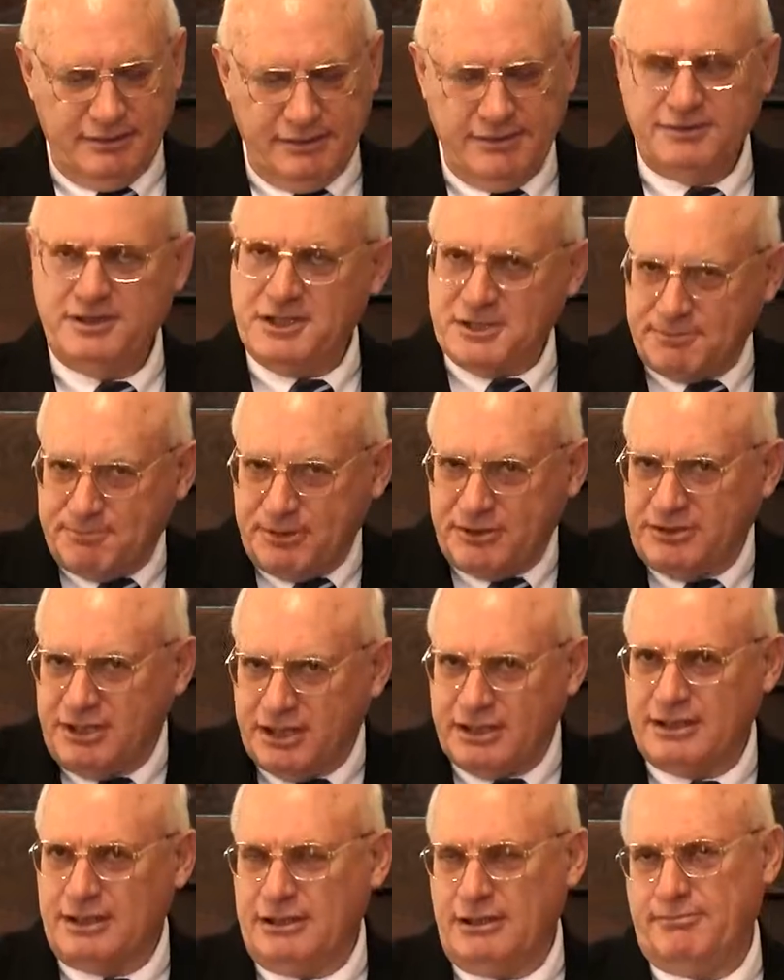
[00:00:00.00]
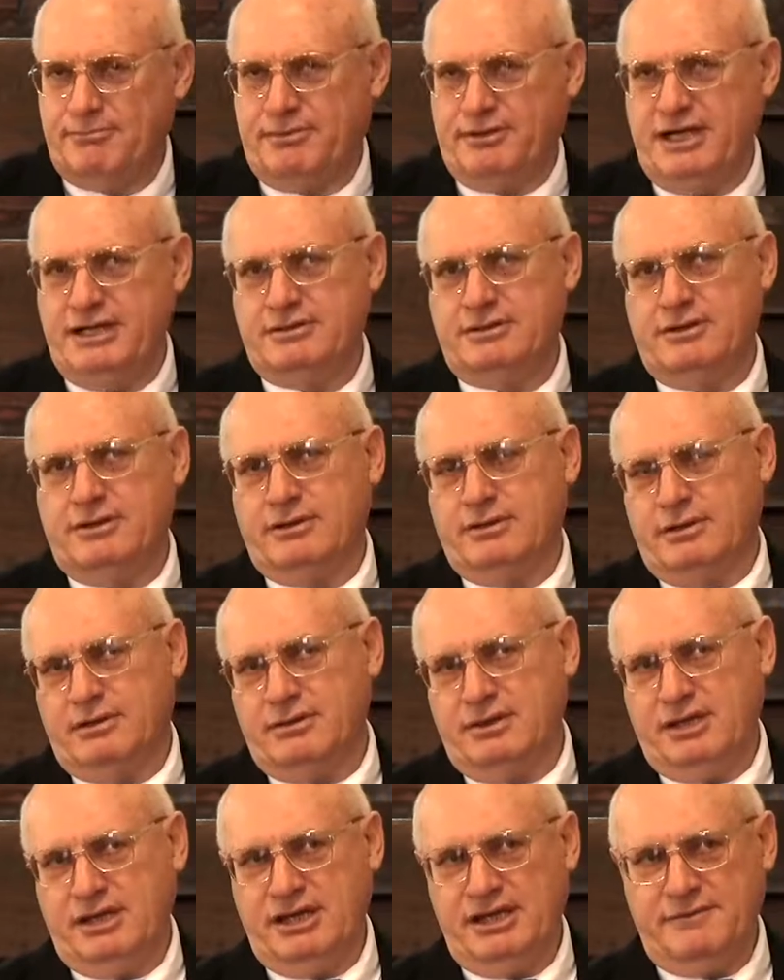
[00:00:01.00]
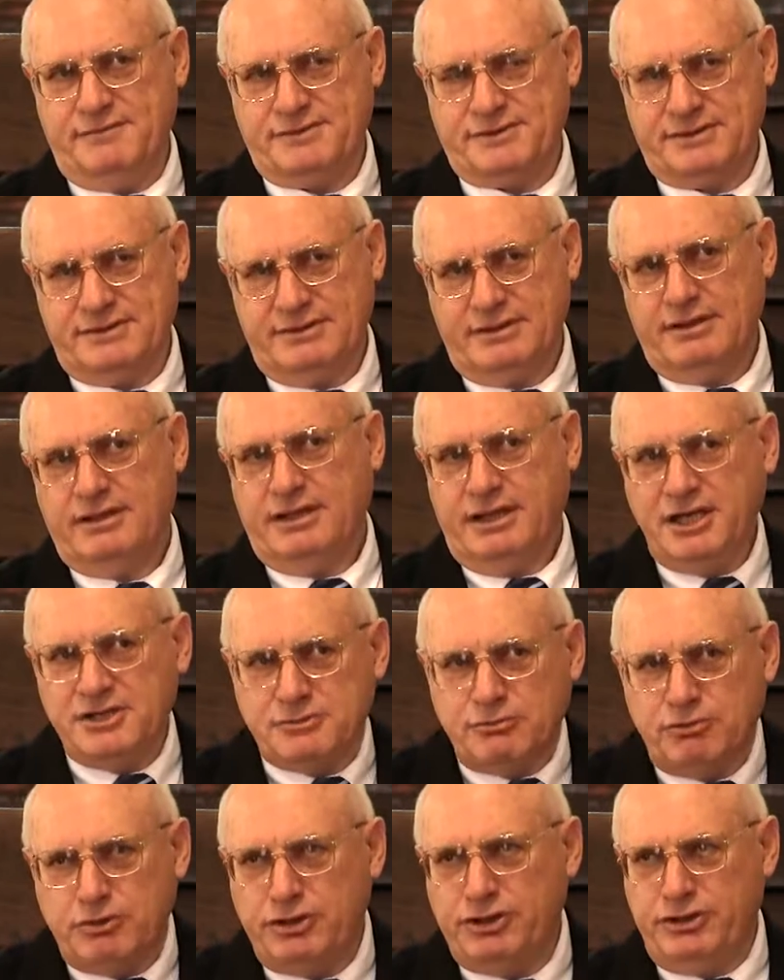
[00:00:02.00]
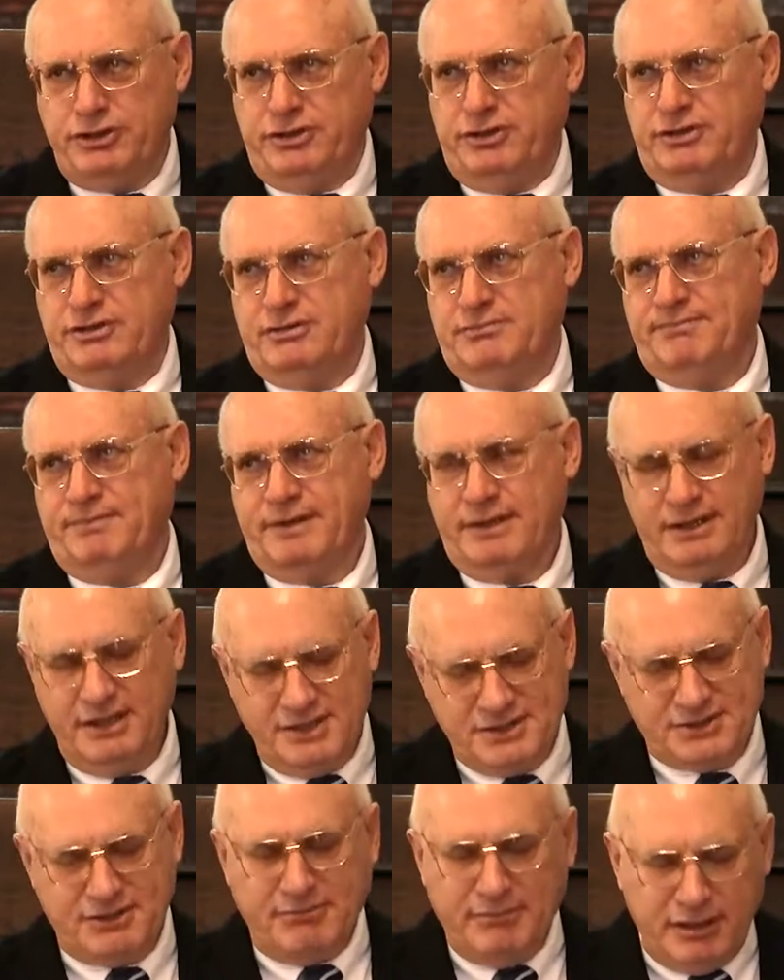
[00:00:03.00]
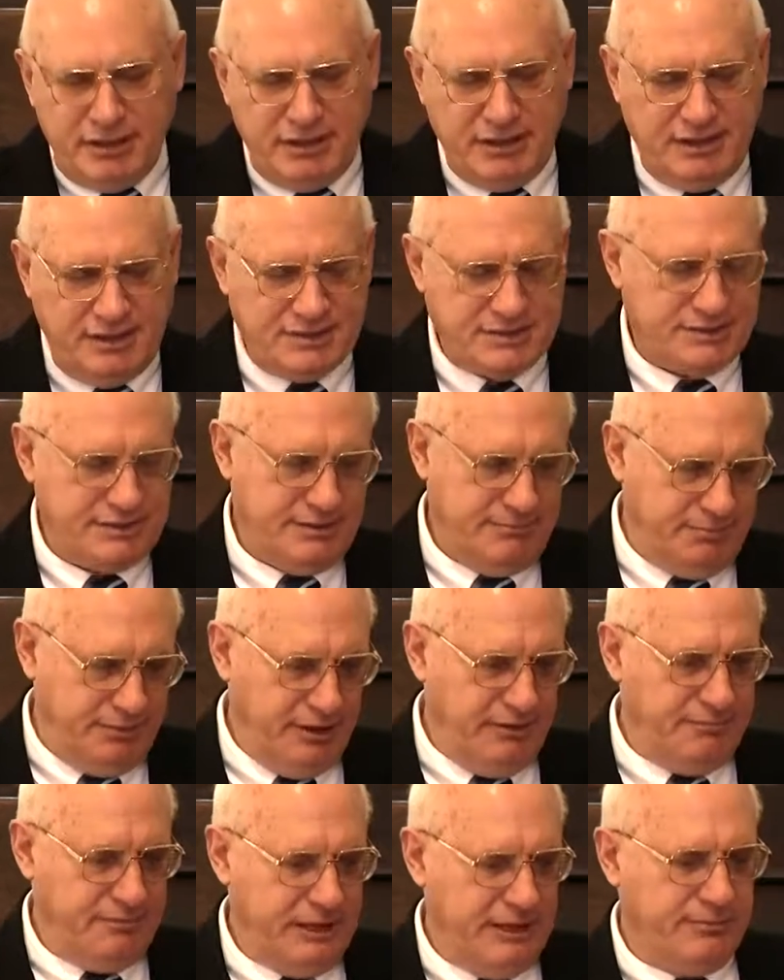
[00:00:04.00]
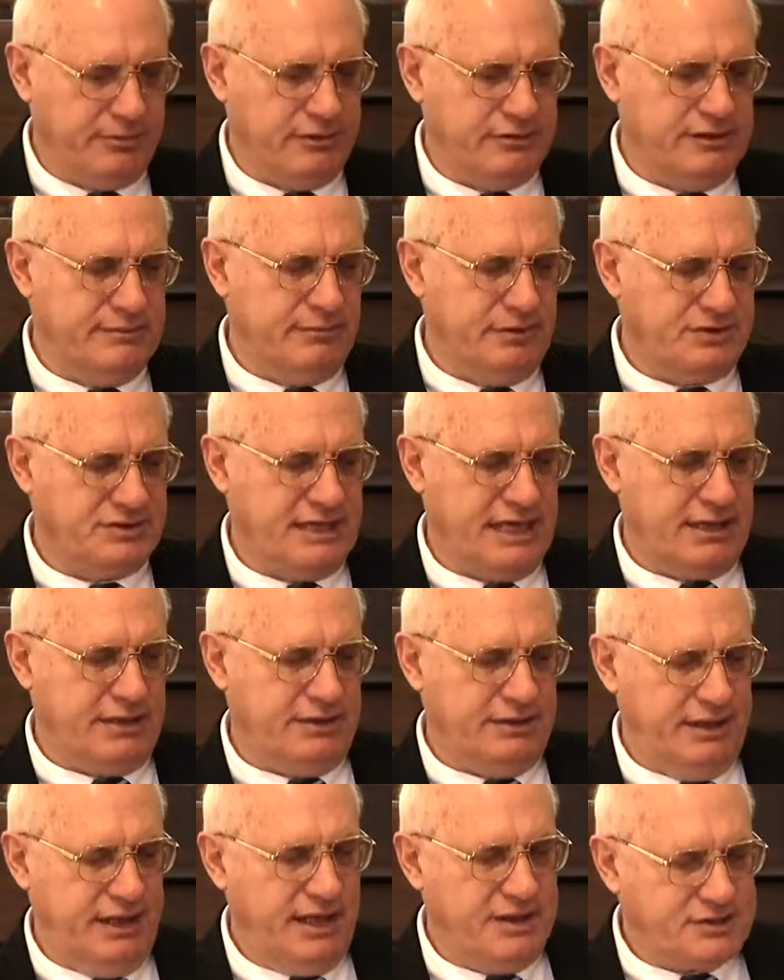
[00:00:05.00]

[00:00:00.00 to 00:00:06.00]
this particular bread that God gives, his word, is the means to bring people to immortality.